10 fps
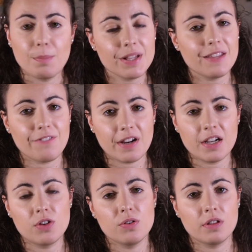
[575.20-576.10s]
but a
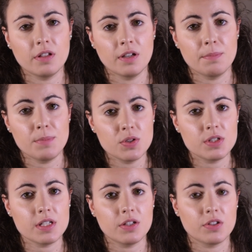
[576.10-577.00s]
very good
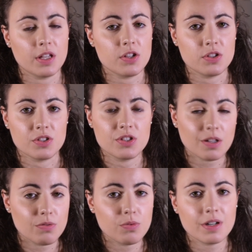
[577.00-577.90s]
music notation
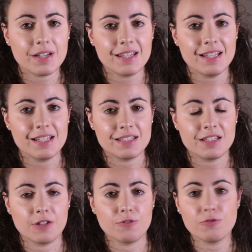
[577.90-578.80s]
software is
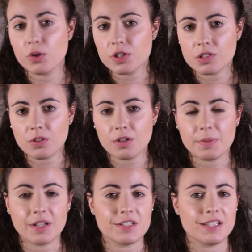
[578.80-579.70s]
the 4Score
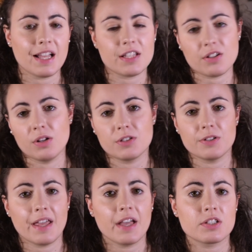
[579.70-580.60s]
because it has
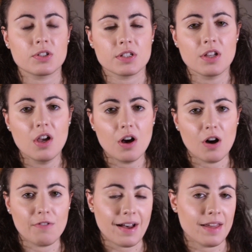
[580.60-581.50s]
also the extras
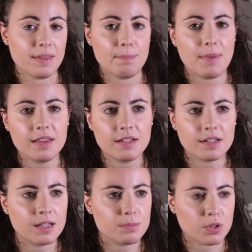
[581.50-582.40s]
of adding
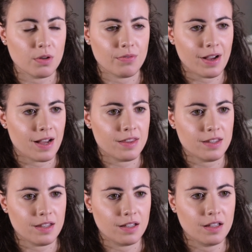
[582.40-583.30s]
pentagrams, of
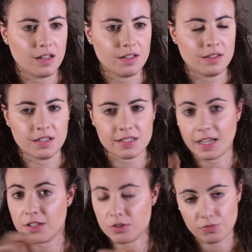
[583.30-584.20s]
adding the
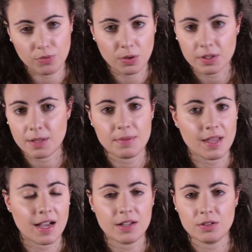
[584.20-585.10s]
signs of forte,
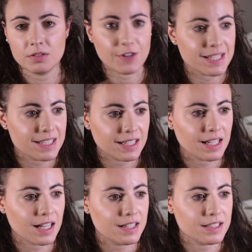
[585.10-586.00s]
piano, phrasing
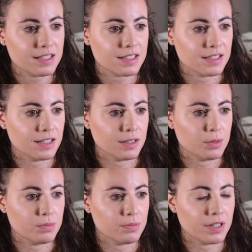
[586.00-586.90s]
lines,
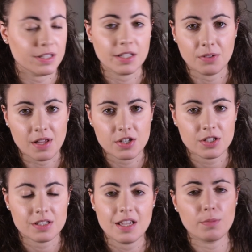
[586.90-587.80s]

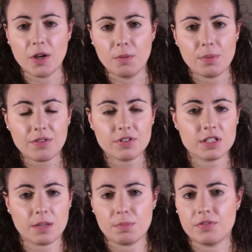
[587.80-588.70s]
articulations. For my own
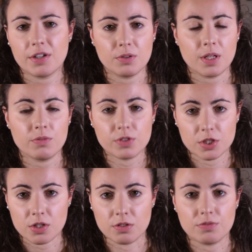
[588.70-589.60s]
preference, I prefer to give
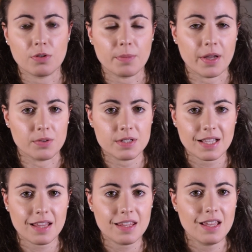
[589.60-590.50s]
4Score for my own
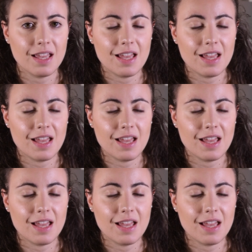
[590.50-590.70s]
study